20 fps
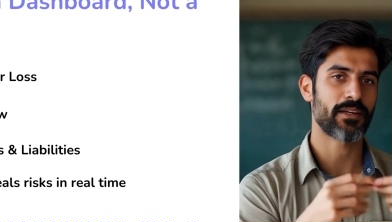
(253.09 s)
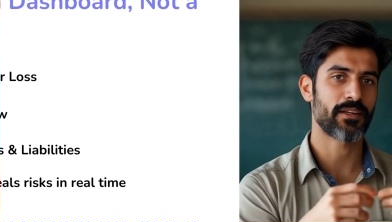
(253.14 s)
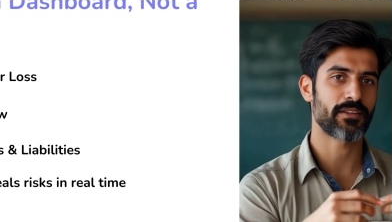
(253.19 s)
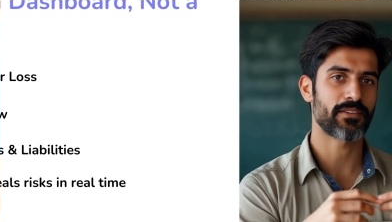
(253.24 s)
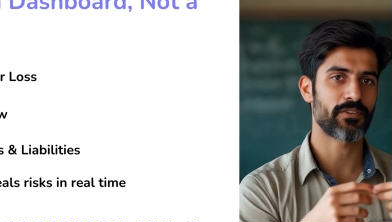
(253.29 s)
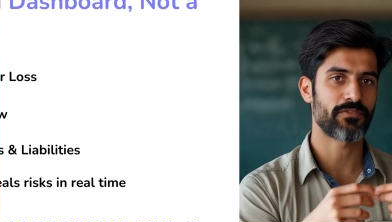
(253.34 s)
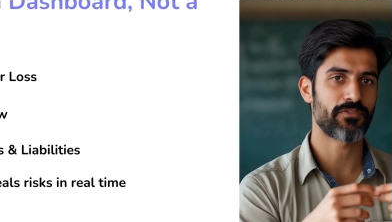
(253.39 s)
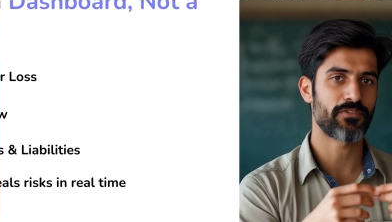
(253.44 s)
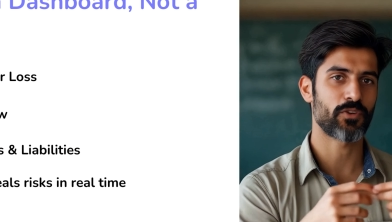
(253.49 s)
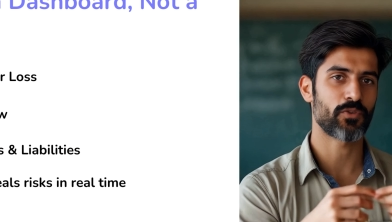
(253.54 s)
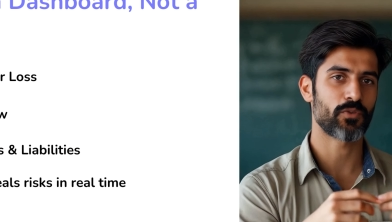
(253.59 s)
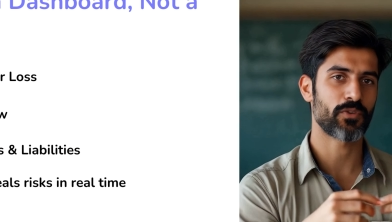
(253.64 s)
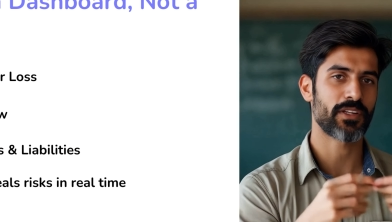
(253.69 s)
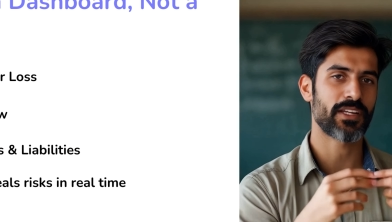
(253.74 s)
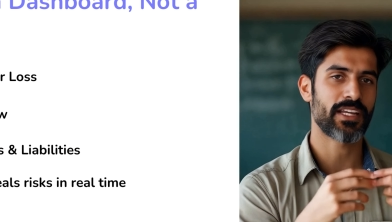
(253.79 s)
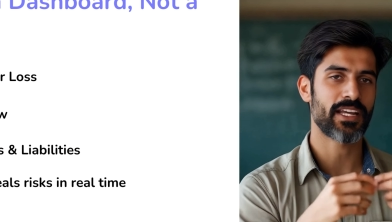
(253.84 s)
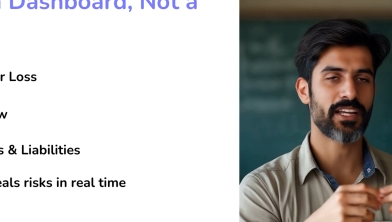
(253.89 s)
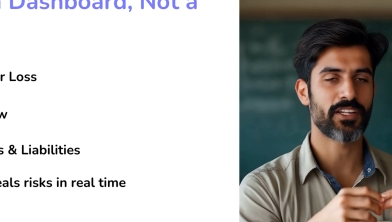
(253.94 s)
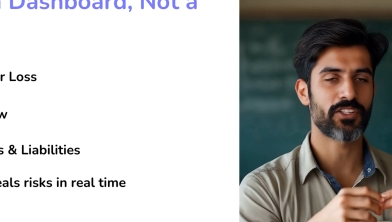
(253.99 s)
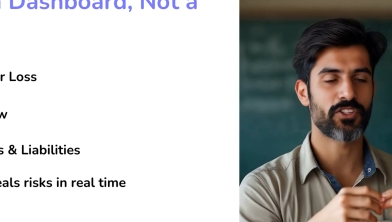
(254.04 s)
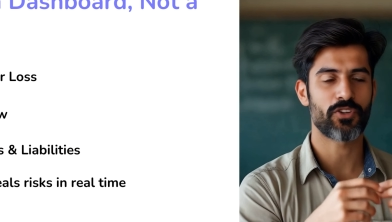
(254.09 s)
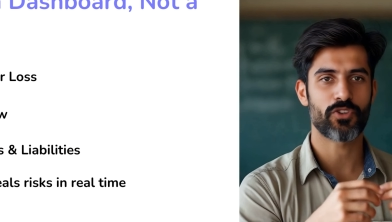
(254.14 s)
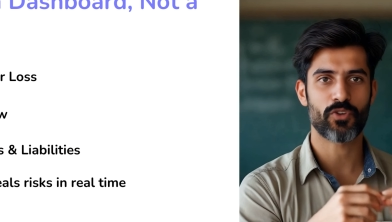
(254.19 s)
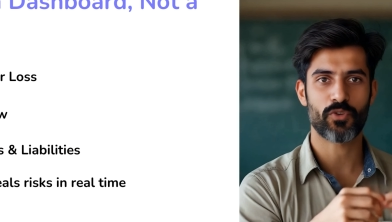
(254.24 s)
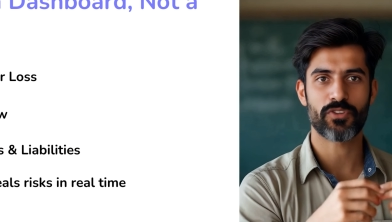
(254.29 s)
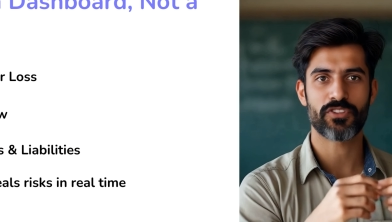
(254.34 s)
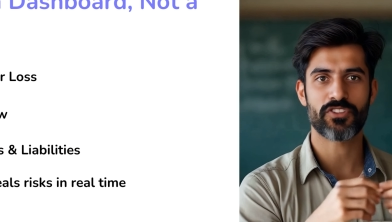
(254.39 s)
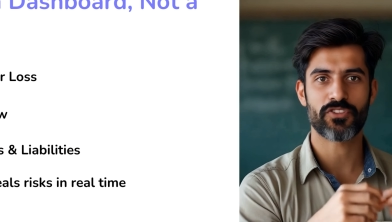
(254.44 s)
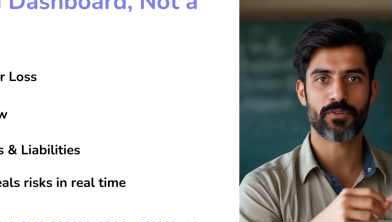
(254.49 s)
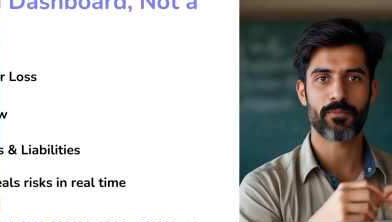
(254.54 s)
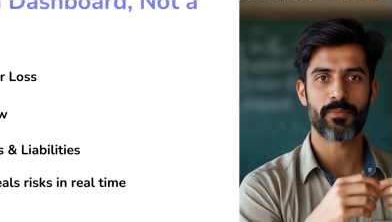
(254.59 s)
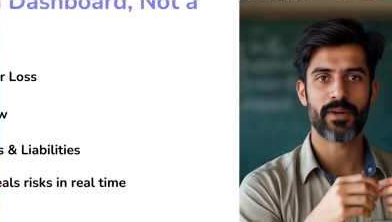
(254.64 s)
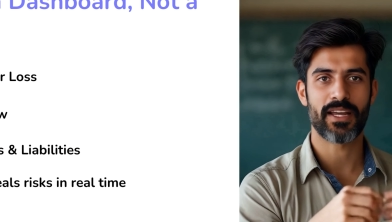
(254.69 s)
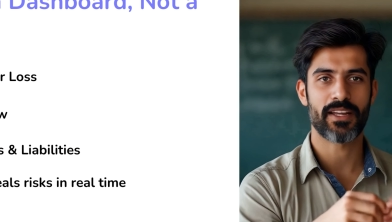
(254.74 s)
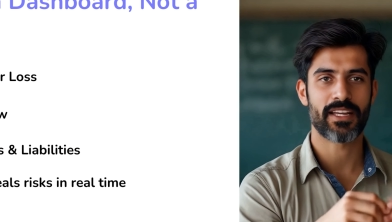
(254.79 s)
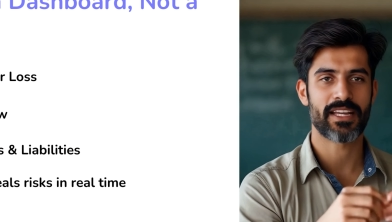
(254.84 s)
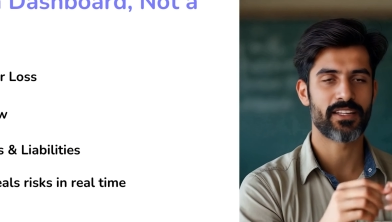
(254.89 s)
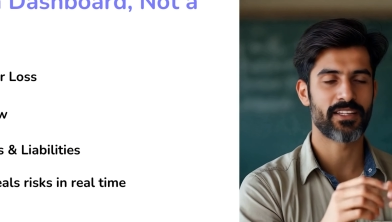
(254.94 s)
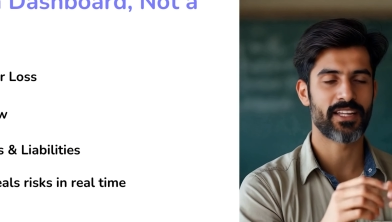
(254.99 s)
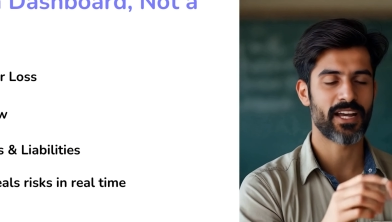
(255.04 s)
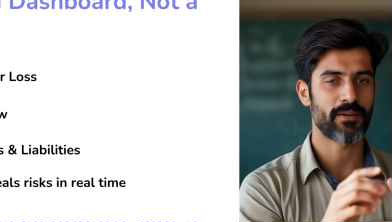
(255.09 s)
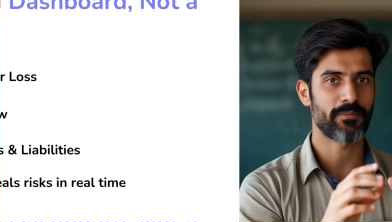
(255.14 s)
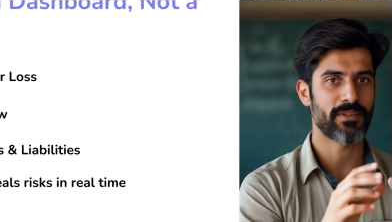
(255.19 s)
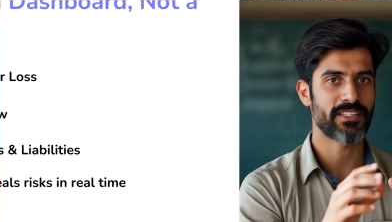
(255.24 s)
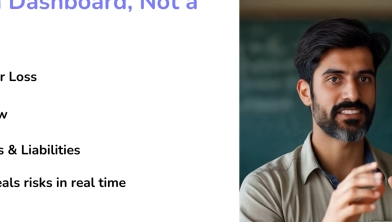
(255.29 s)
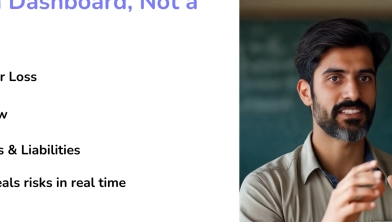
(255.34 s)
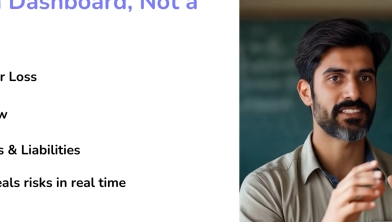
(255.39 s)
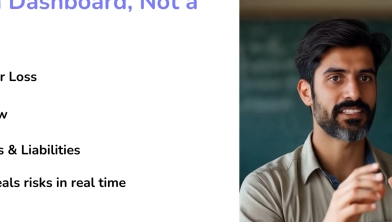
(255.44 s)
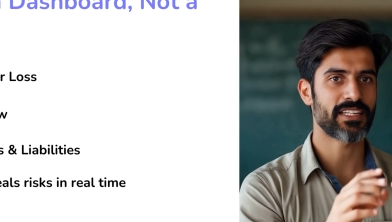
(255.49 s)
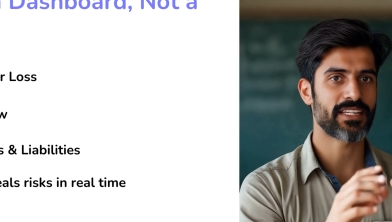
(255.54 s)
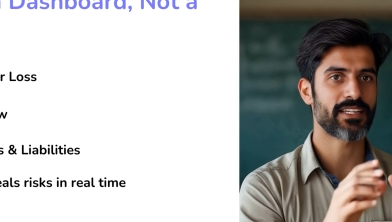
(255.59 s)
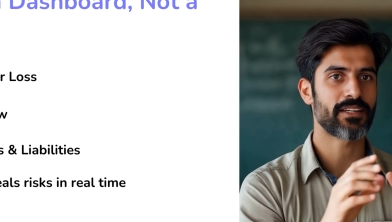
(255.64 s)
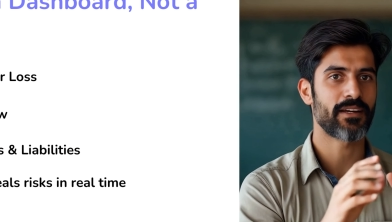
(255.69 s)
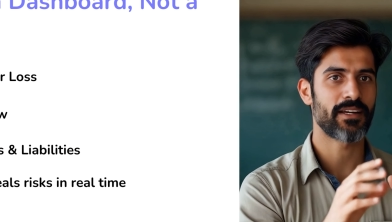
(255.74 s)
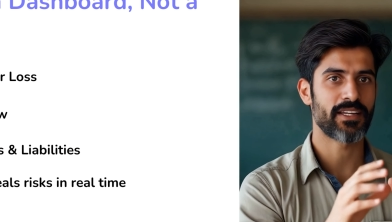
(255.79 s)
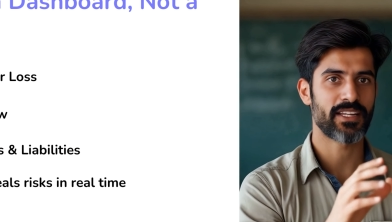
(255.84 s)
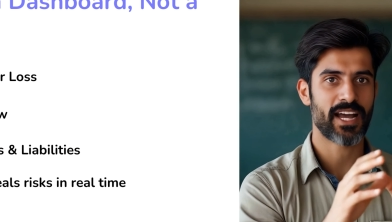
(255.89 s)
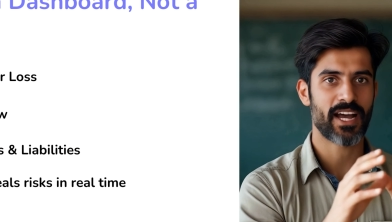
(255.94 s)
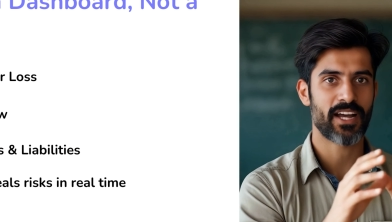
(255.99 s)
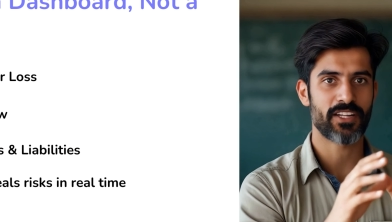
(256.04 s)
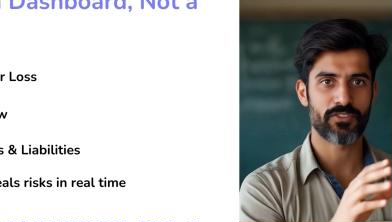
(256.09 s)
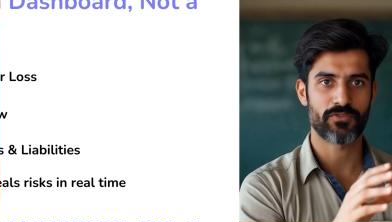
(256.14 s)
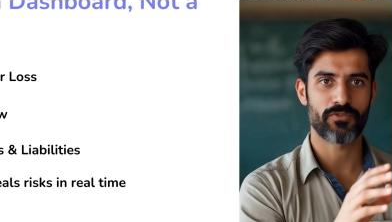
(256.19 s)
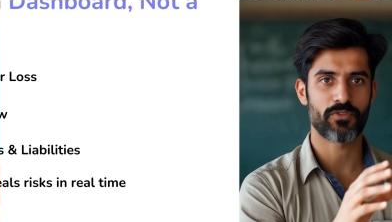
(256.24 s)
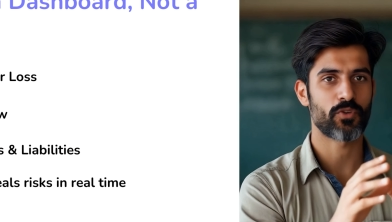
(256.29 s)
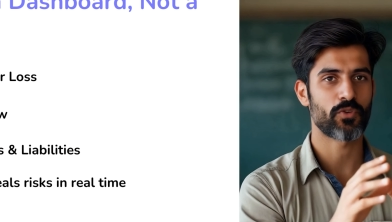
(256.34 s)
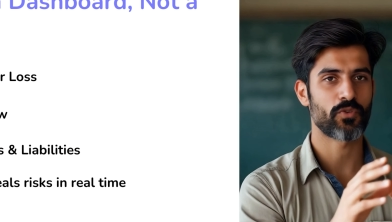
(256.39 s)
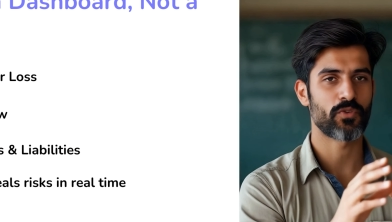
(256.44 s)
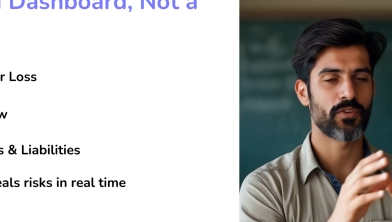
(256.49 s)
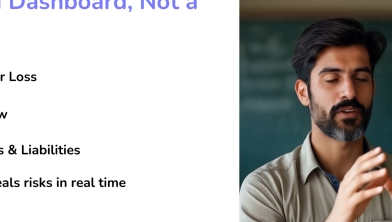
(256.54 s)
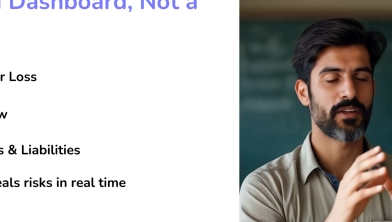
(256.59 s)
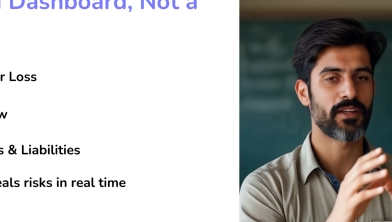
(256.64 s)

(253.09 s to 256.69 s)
the fuel gauge shows remaining capacity, cash flow,